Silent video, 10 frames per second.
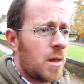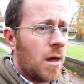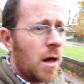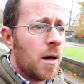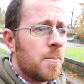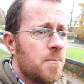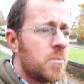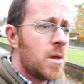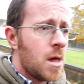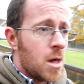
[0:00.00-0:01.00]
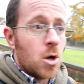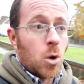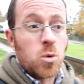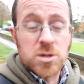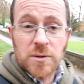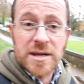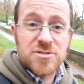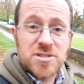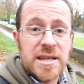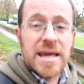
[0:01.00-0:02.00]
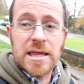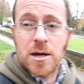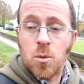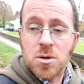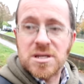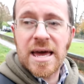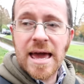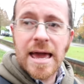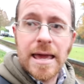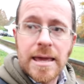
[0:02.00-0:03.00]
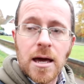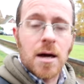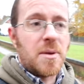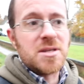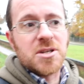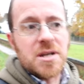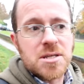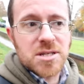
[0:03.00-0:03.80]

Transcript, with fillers: Um, also interesting here, there was a um, incident in the